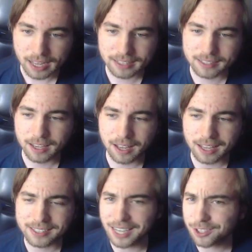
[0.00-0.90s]
It's
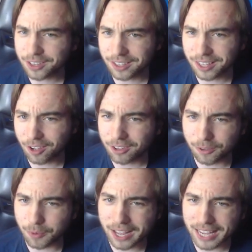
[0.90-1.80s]
essentially the
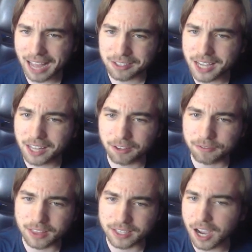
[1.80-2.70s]
only way outside
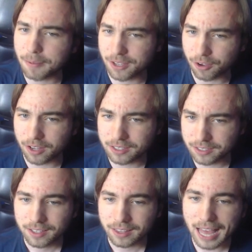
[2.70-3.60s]
of the
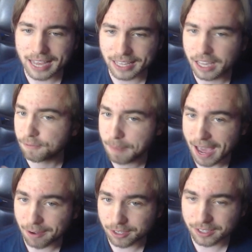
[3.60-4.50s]
Tamayuras that give
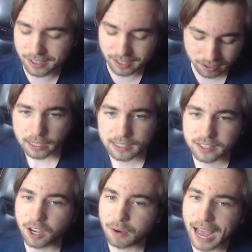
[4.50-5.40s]
power in here.
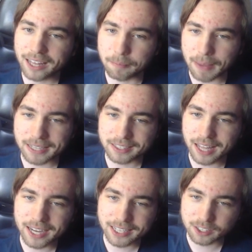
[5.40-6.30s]
So at a
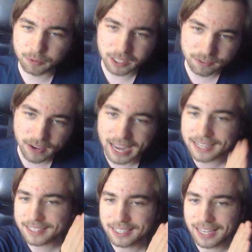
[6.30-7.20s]
baseline, it swings for
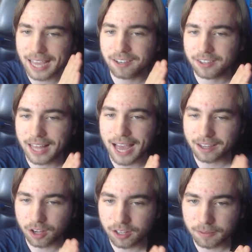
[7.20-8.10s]
18k on that
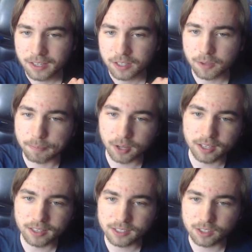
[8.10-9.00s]
column. You put
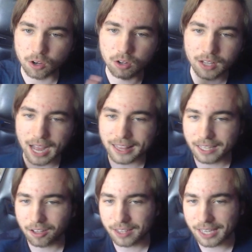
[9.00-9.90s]
it in the soul, and
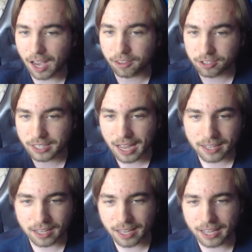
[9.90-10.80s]
then on the other
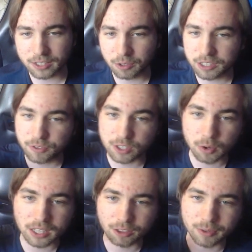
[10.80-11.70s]
side, it swings for
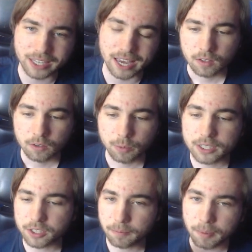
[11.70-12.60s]
23k,
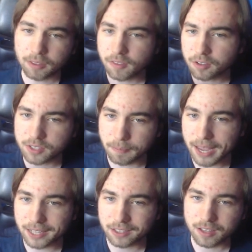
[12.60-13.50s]
which both of those
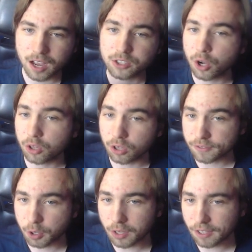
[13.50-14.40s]
demand a total
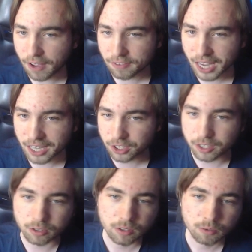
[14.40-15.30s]
of 25k
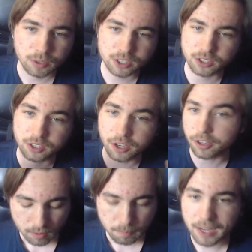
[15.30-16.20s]
shield, which is
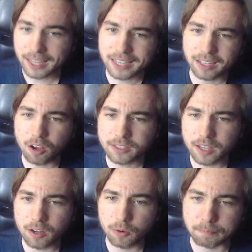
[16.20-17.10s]
good. But it can
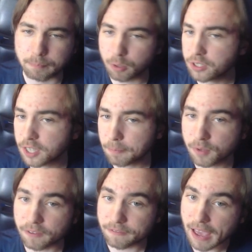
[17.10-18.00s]
also boost up
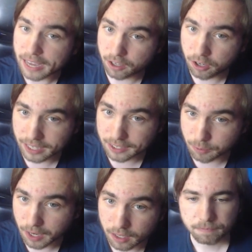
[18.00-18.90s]
your Vanguard as
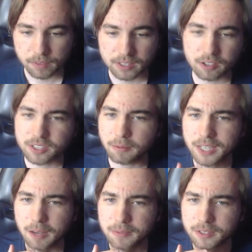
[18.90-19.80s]
well. So
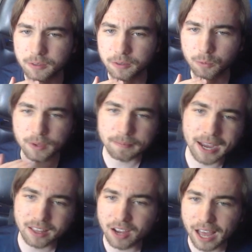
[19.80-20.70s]
sometimes we
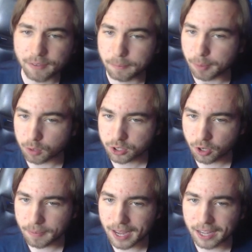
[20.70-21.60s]
might not have a
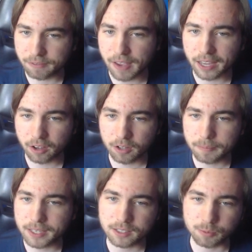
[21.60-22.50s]
booster behind Vanguard
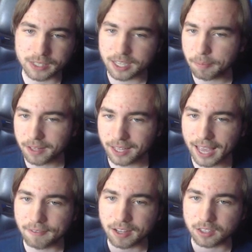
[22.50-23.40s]
because we typically
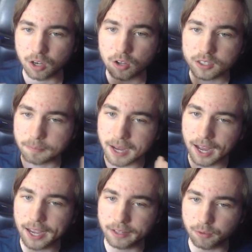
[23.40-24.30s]
have our dolls
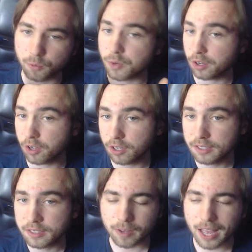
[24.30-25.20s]
behind rear
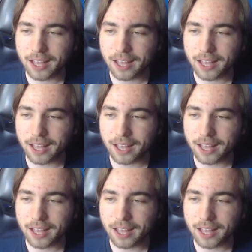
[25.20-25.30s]
guards.